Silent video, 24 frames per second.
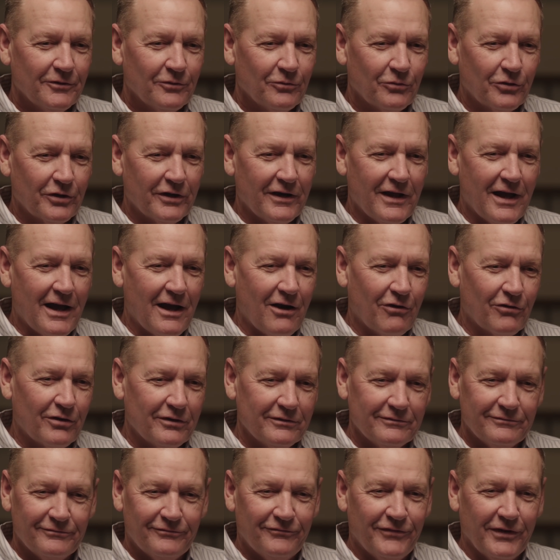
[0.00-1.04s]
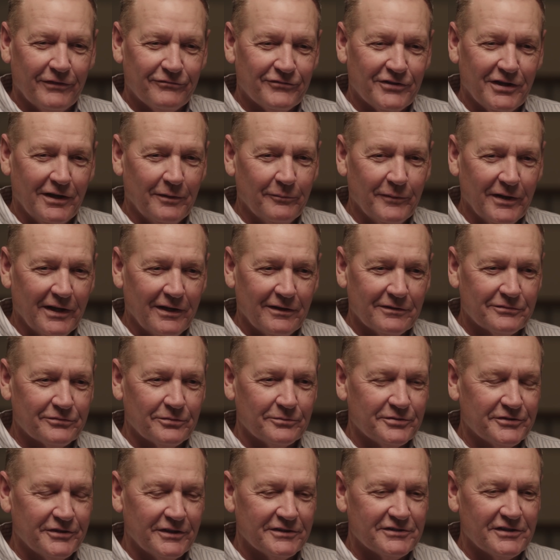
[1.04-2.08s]
We're an hour and 15 minutes
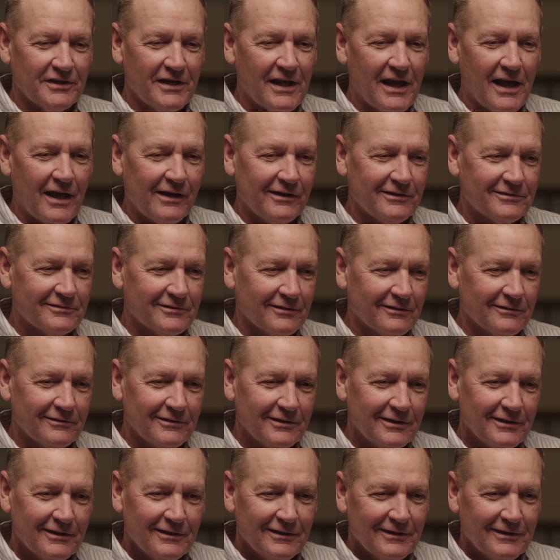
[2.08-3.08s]
from Cincinnati, so